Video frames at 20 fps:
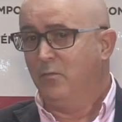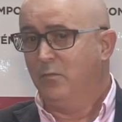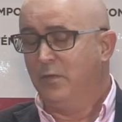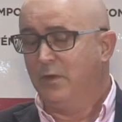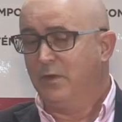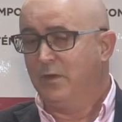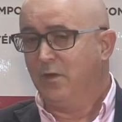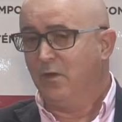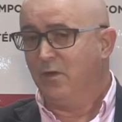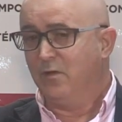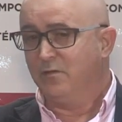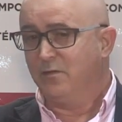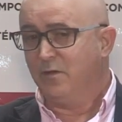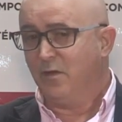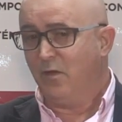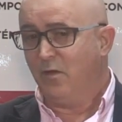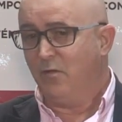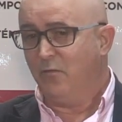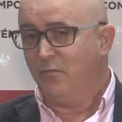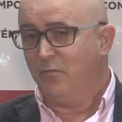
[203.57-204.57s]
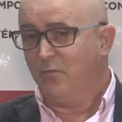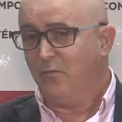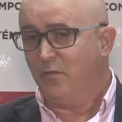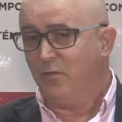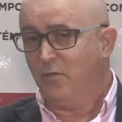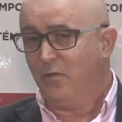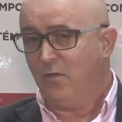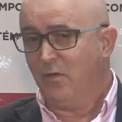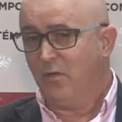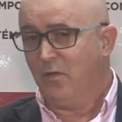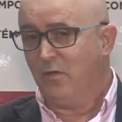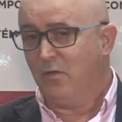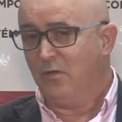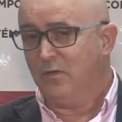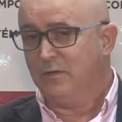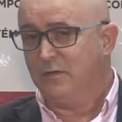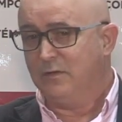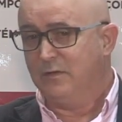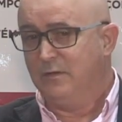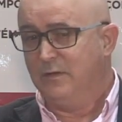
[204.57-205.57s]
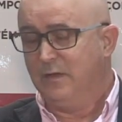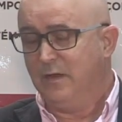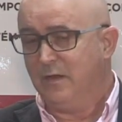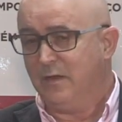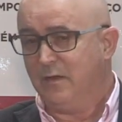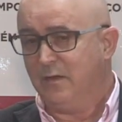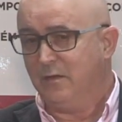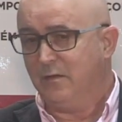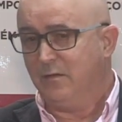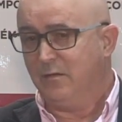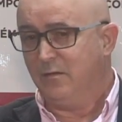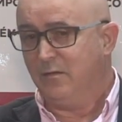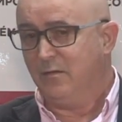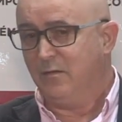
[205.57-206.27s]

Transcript: because of their